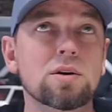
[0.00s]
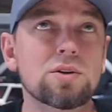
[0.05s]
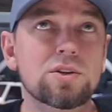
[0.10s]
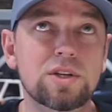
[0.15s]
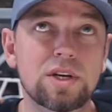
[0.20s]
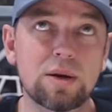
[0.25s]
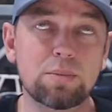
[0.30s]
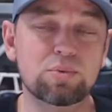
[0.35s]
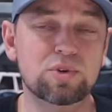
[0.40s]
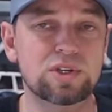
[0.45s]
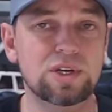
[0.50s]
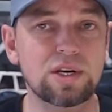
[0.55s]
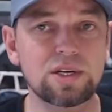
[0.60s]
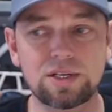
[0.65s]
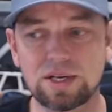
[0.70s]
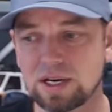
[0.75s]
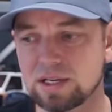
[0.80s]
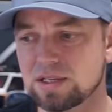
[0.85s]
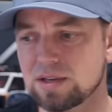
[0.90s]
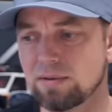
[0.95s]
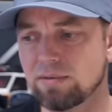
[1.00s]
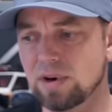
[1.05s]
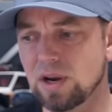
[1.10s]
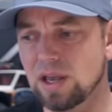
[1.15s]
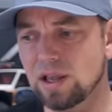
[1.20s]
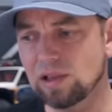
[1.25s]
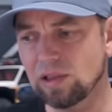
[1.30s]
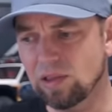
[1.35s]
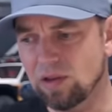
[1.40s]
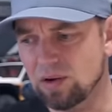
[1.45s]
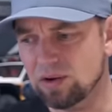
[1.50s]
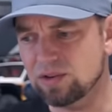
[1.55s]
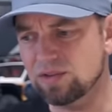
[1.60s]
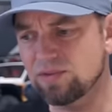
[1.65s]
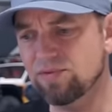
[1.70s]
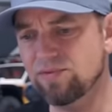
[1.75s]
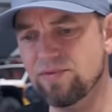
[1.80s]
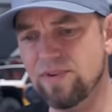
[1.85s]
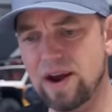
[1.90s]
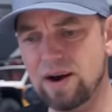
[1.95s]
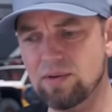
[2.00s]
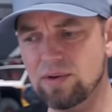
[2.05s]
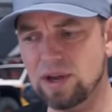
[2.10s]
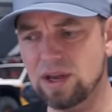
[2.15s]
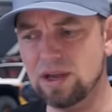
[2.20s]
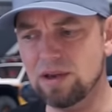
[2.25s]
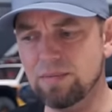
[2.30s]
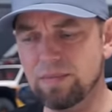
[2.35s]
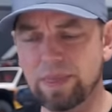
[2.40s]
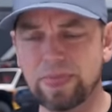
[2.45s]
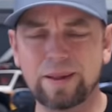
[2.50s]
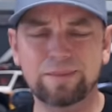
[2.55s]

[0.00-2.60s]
Jeep CJ7, it looks a